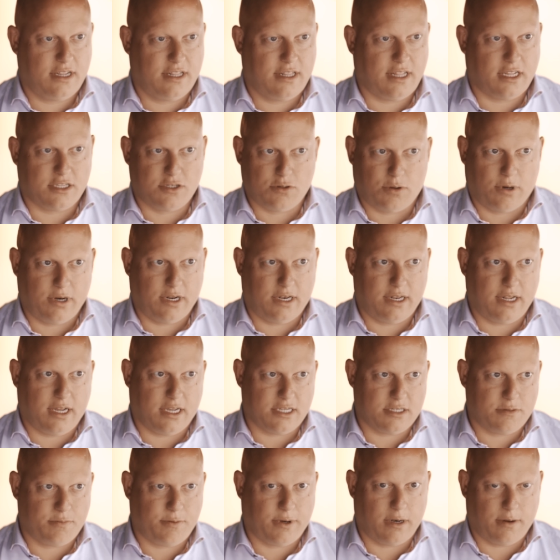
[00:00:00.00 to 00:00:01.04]
That's all it
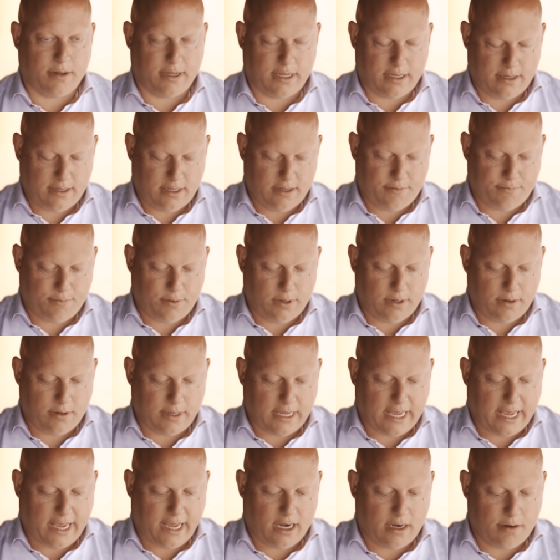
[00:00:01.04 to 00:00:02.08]
does. While if we
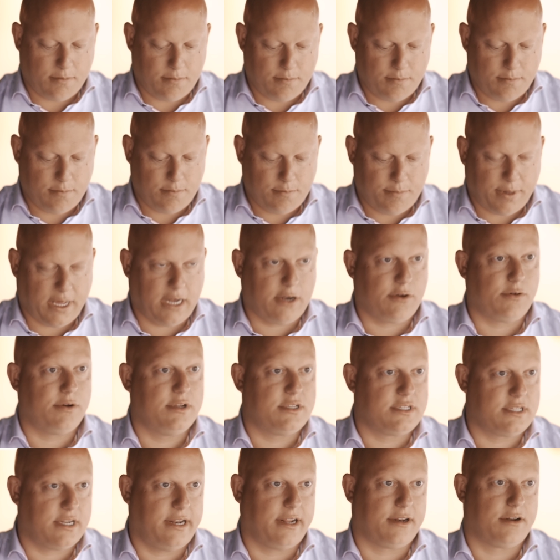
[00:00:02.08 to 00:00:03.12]
add
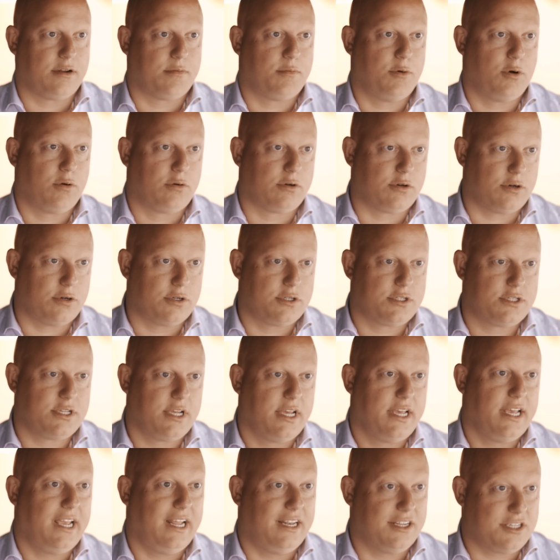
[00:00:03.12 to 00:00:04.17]
batteries and electric motors
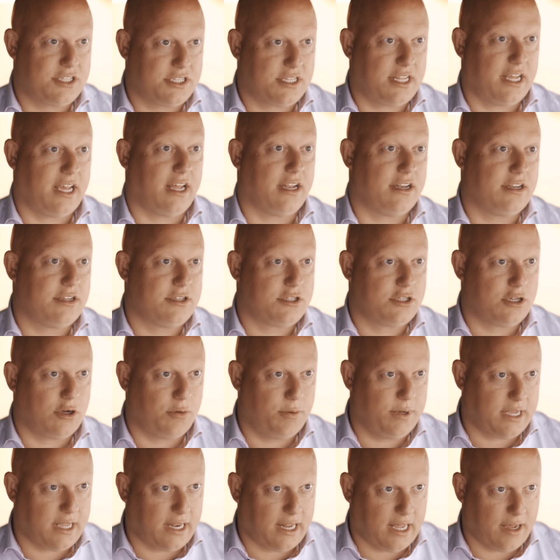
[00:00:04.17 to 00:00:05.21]
instead, so
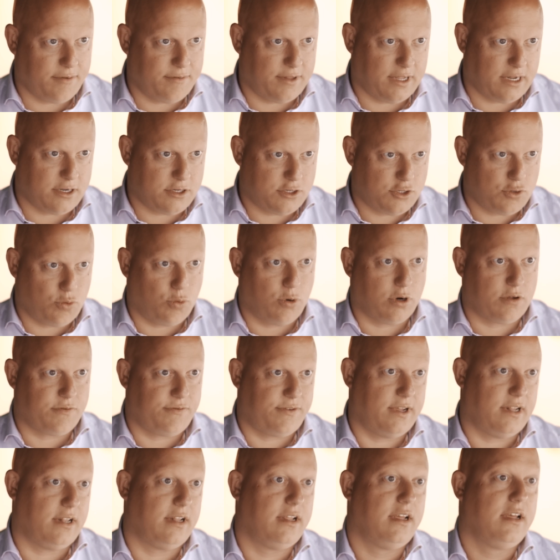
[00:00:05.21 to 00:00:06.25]
we can have that torque
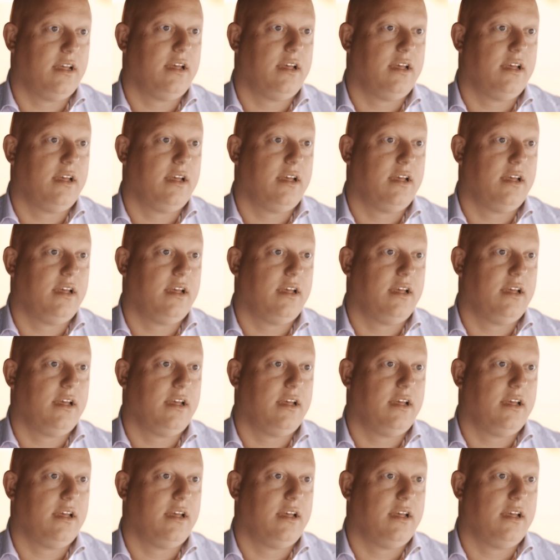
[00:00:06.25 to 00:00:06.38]
fill